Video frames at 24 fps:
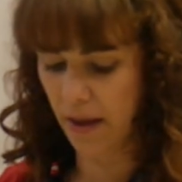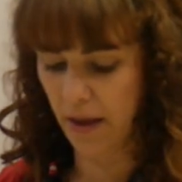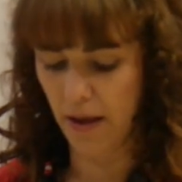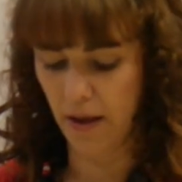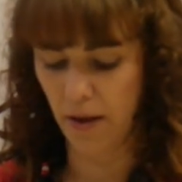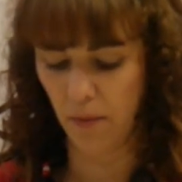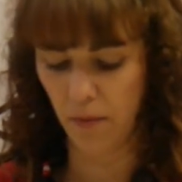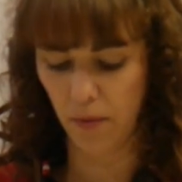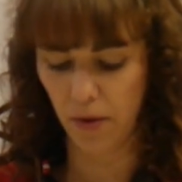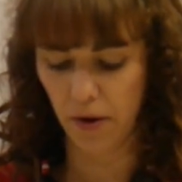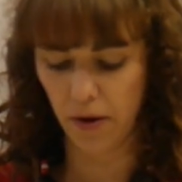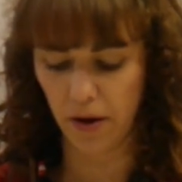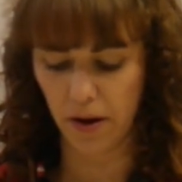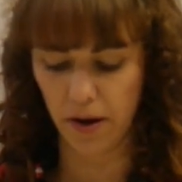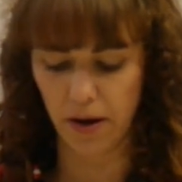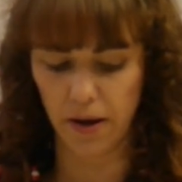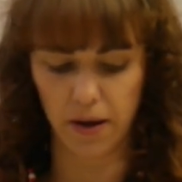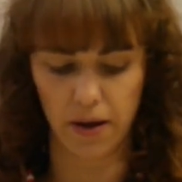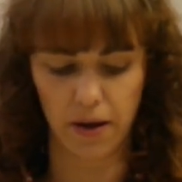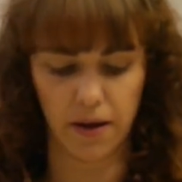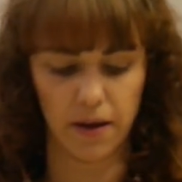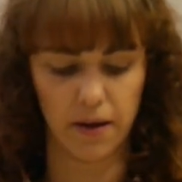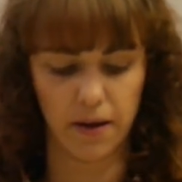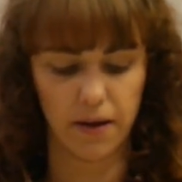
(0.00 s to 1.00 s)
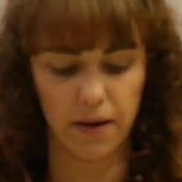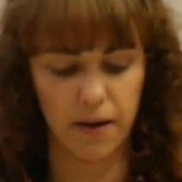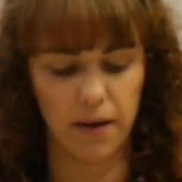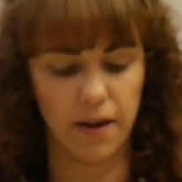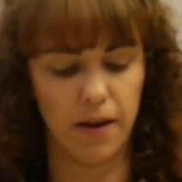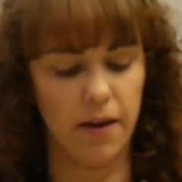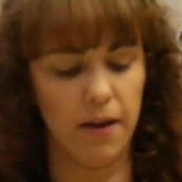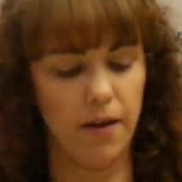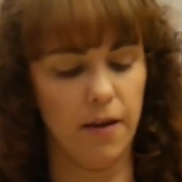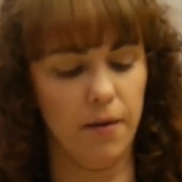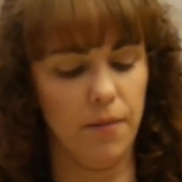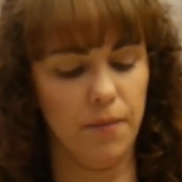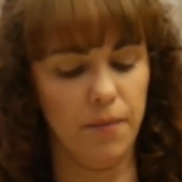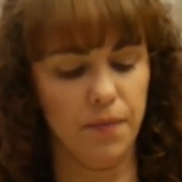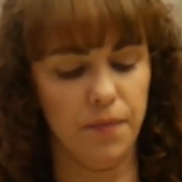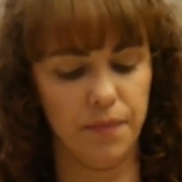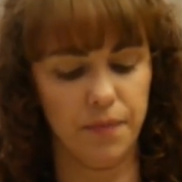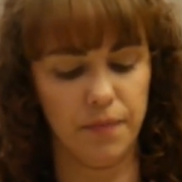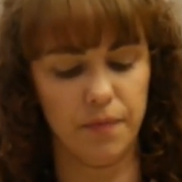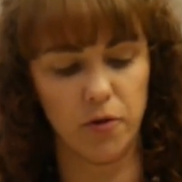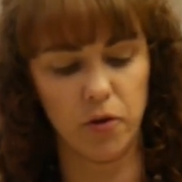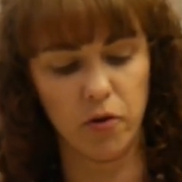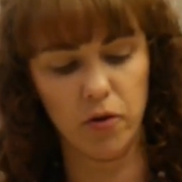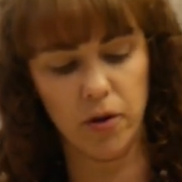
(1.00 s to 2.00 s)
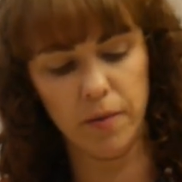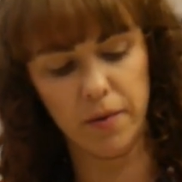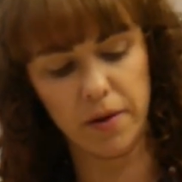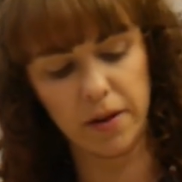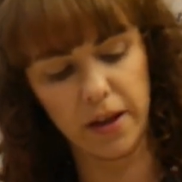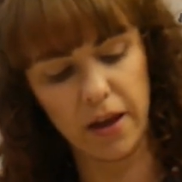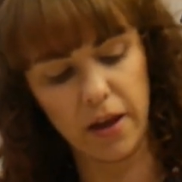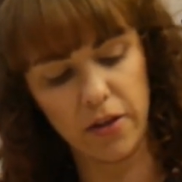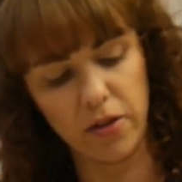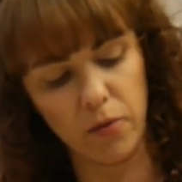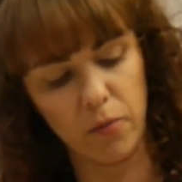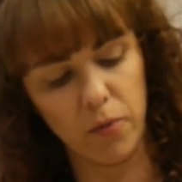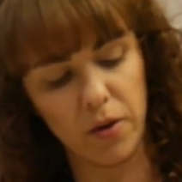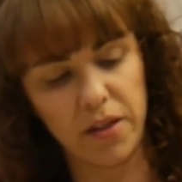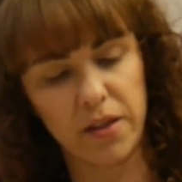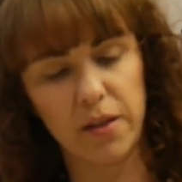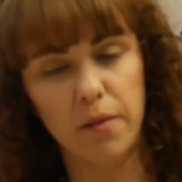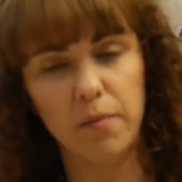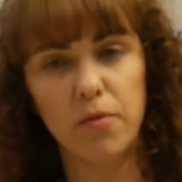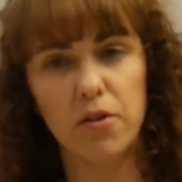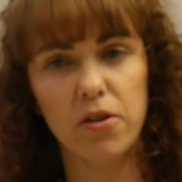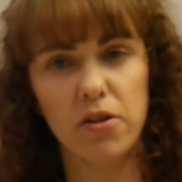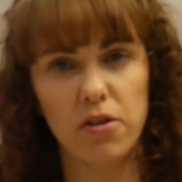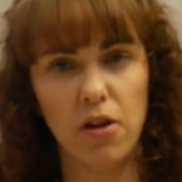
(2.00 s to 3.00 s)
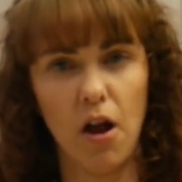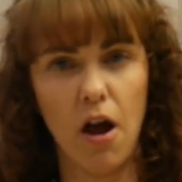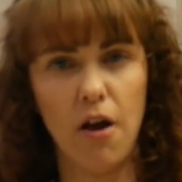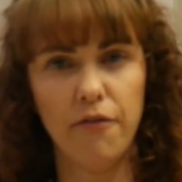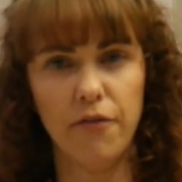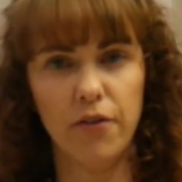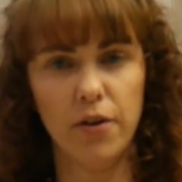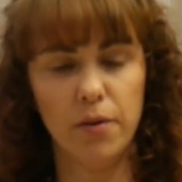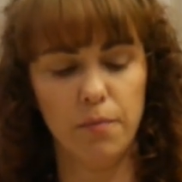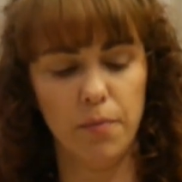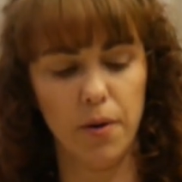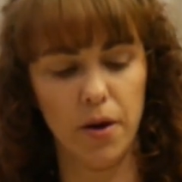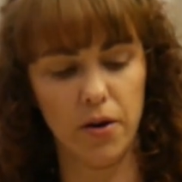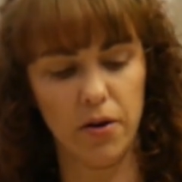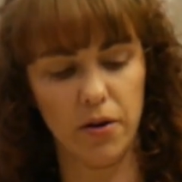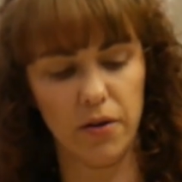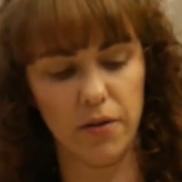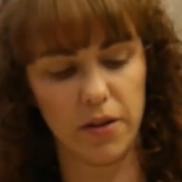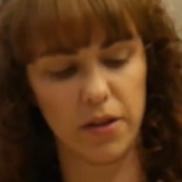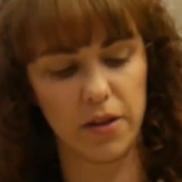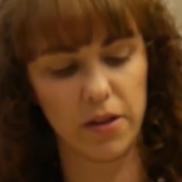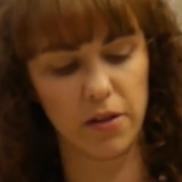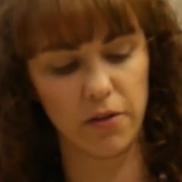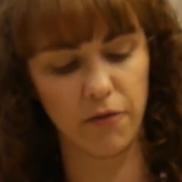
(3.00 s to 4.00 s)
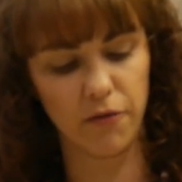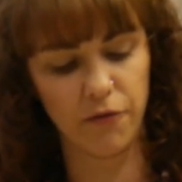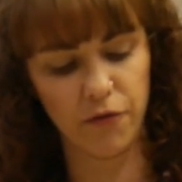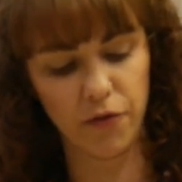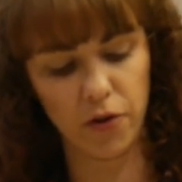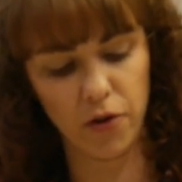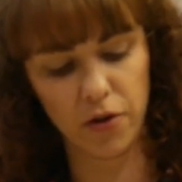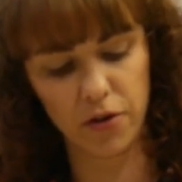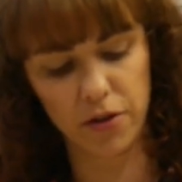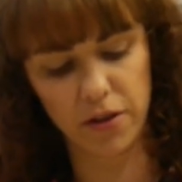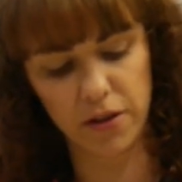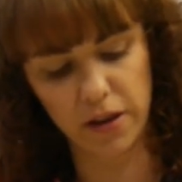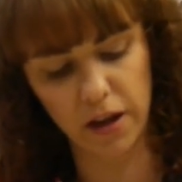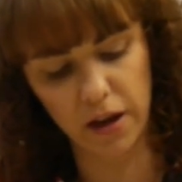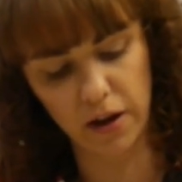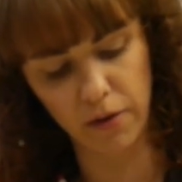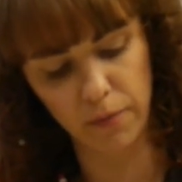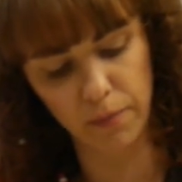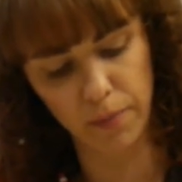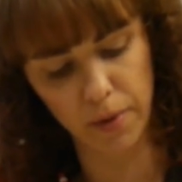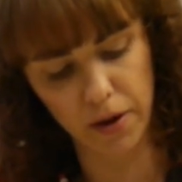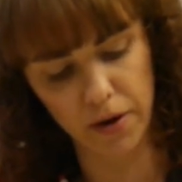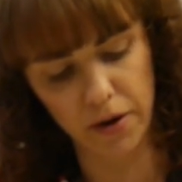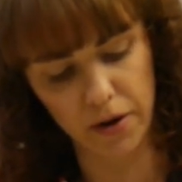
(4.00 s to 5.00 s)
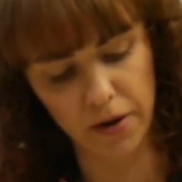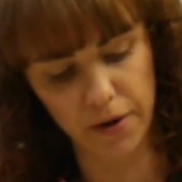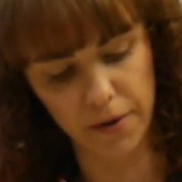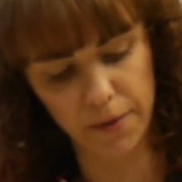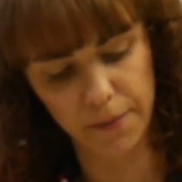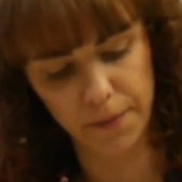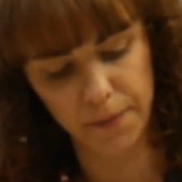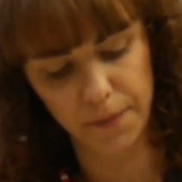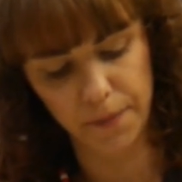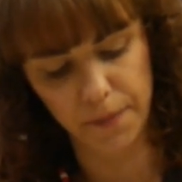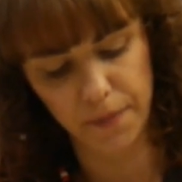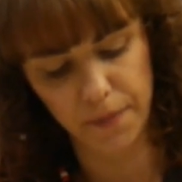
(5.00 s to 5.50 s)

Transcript: And we're going to cream it together with some softened butter. This is a full stick of butter.